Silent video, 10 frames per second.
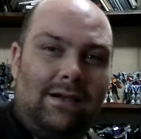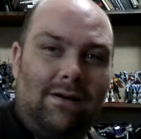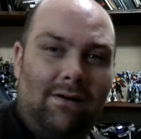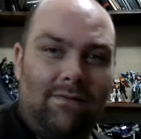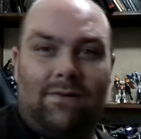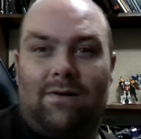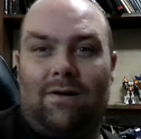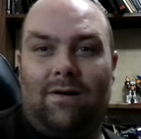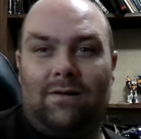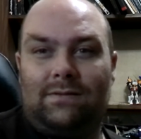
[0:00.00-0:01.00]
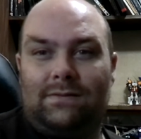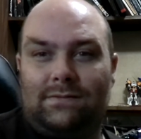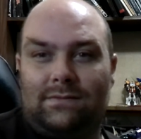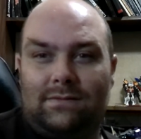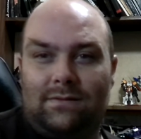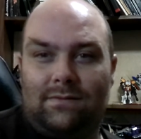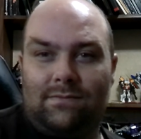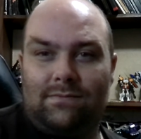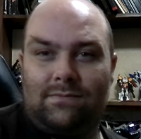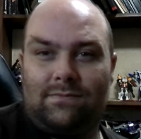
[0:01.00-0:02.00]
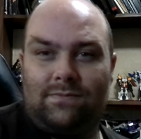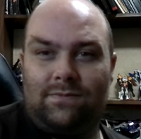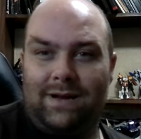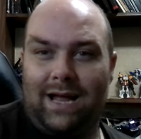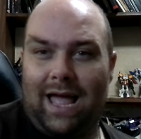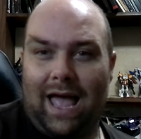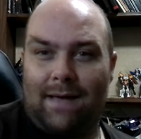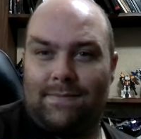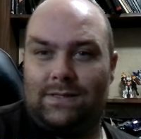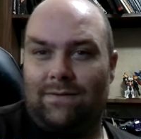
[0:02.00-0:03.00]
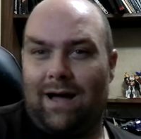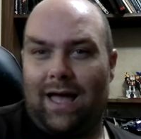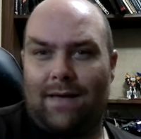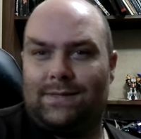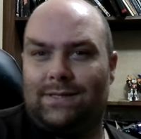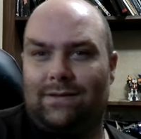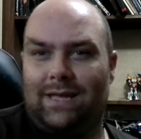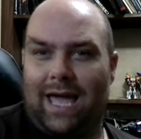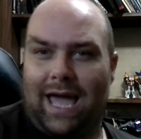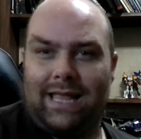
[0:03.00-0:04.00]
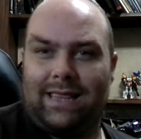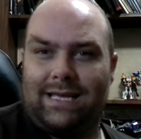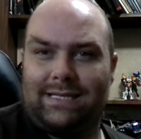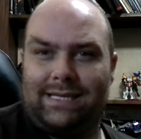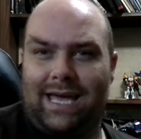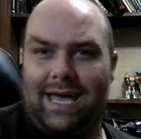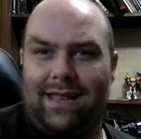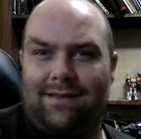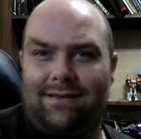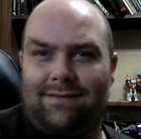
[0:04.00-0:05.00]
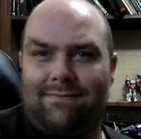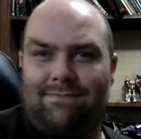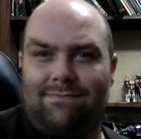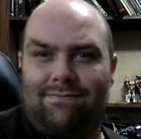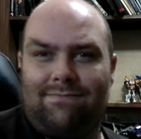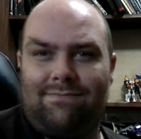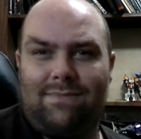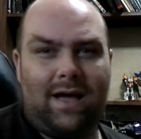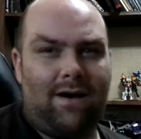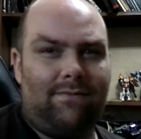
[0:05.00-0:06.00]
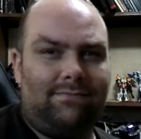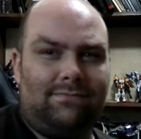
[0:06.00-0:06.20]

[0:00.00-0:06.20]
Overall, do I absolutely hate this kit? No.